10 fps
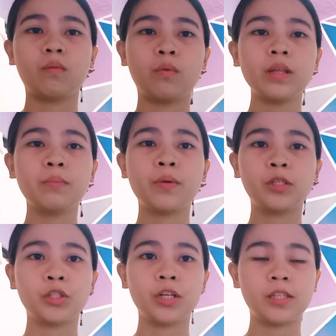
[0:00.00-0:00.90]
what
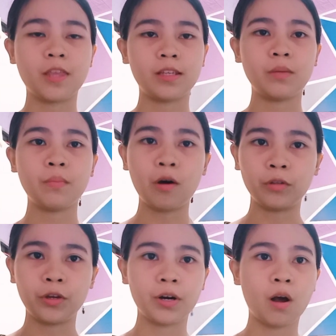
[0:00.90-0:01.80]
picture is this
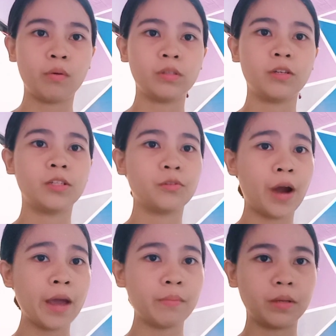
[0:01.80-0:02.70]
about. You're going to
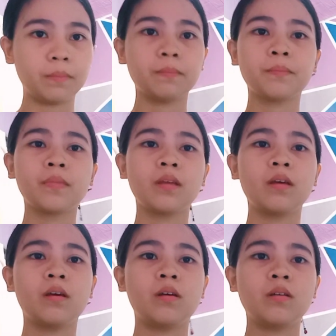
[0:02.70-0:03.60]
describe it.
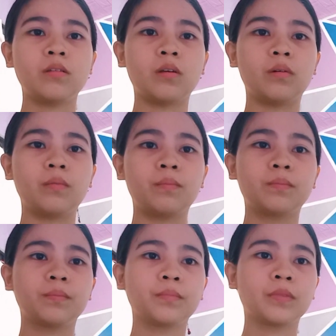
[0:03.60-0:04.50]
So,
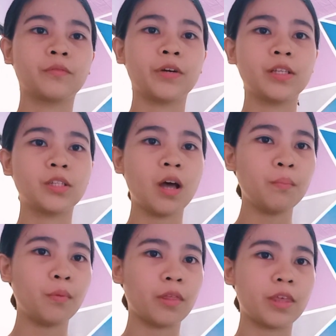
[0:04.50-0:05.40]
for
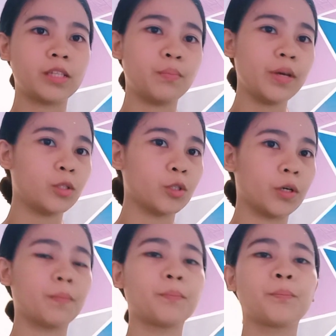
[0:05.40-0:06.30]
example, this picture,